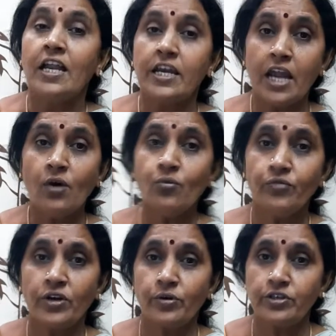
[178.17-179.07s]
Now
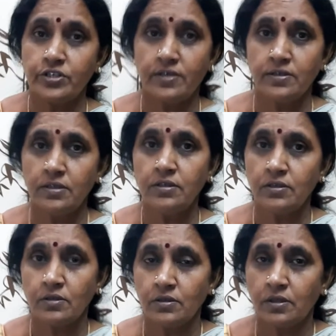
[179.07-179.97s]
we are going to learn
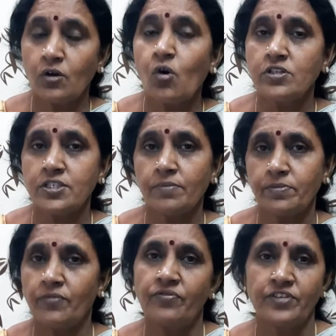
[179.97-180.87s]
the concept
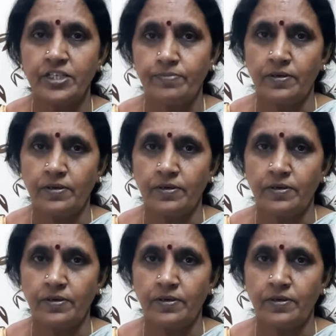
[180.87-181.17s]
of deep